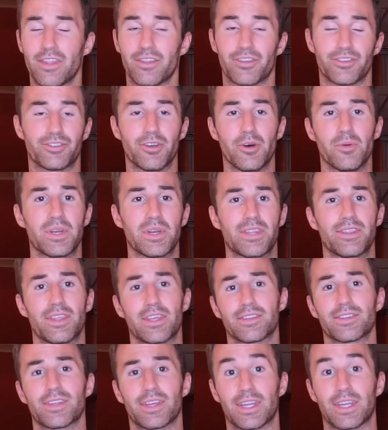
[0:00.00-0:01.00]
There's so many
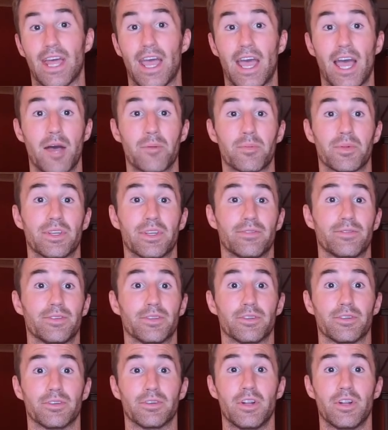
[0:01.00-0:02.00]
things that could happen if
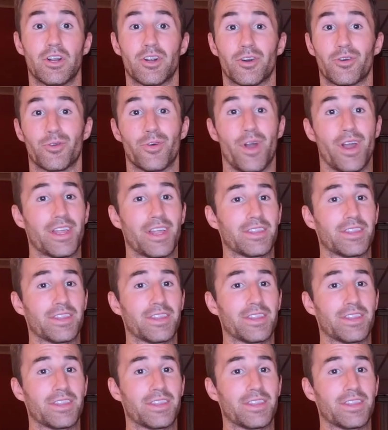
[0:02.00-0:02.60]
you're running